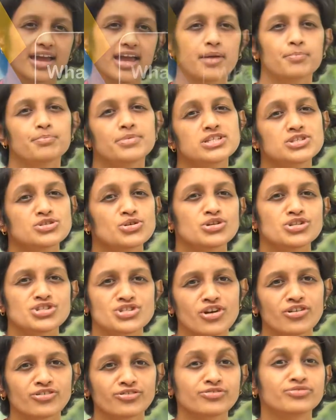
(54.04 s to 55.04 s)
episodes
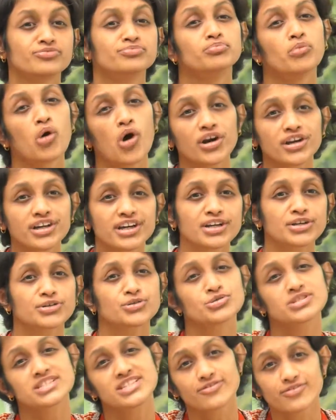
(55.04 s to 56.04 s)
of moderate
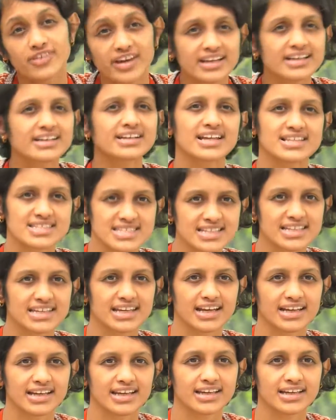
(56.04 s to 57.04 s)
to severe intensity
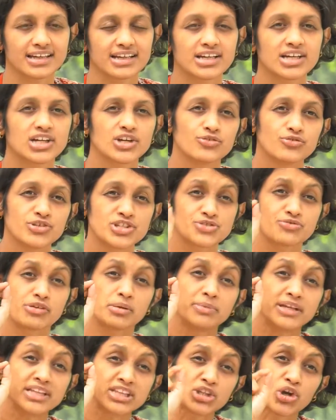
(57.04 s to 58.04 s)
headache which will
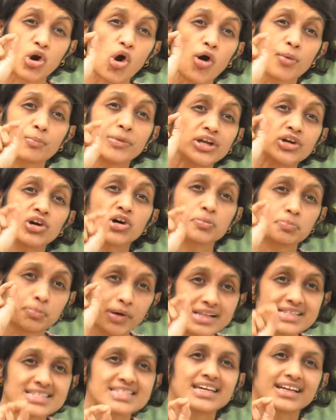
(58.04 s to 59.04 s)
be throbbing or
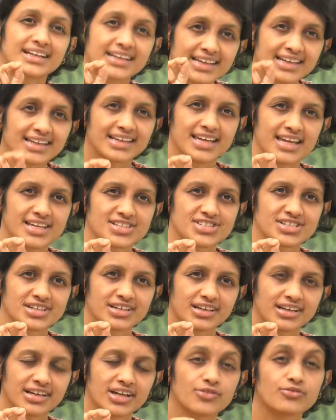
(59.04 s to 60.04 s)
pulsating in nature
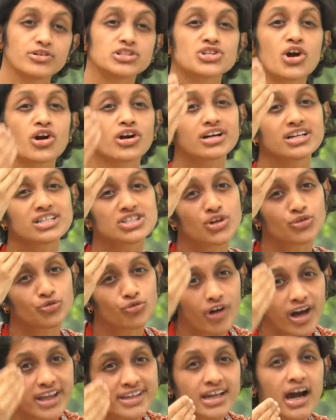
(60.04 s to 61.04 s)
which occurs on
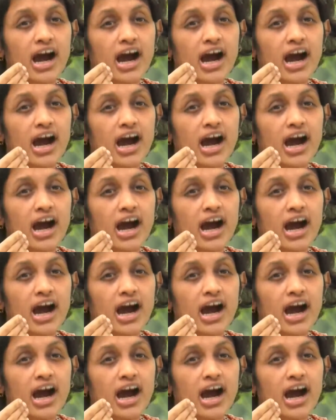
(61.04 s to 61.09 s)
one